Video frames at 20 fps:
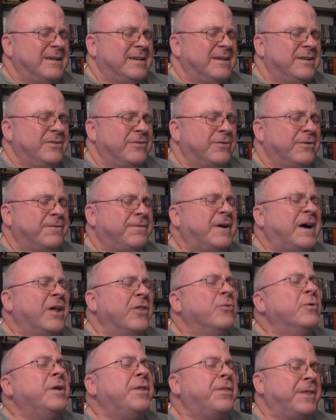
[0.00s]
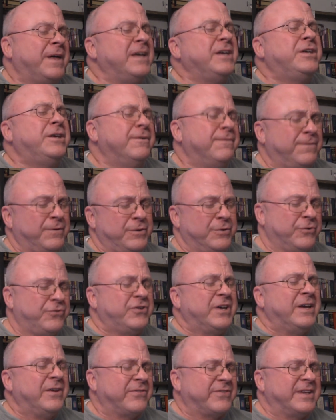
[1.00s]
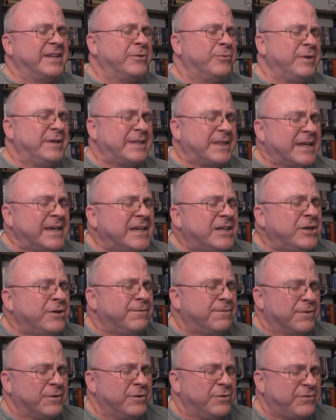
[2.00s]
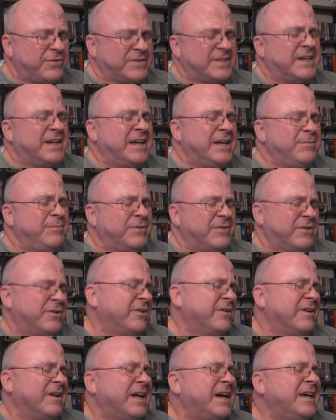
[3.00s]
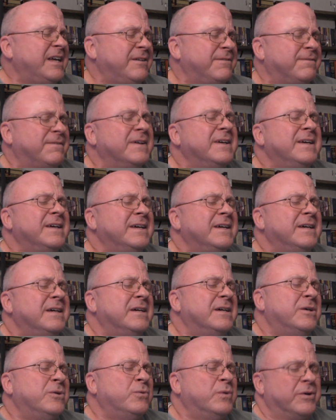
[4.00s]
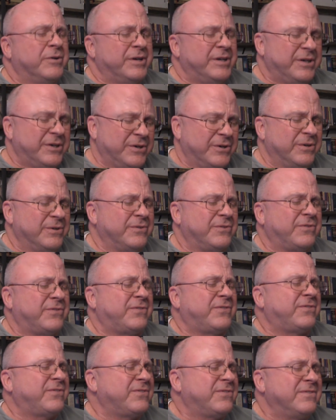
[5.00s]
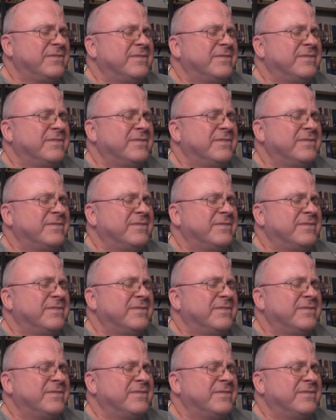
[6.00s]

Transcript: And so, Father, we thank you for your chastening. We thank you for those times in our life where it hurts,